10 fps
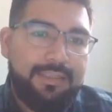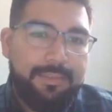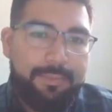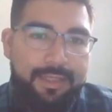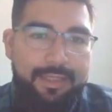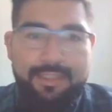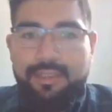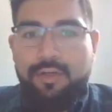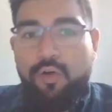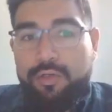
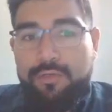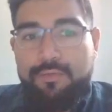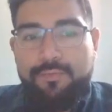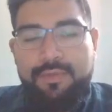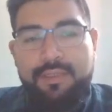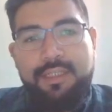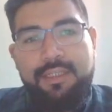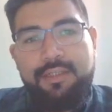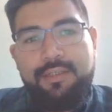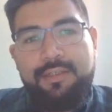typically on
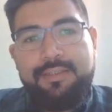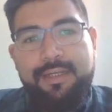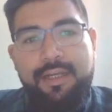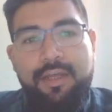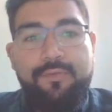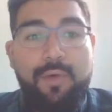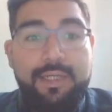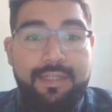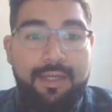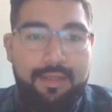the technique of
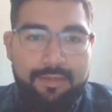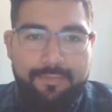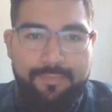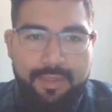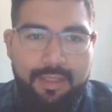watercolor,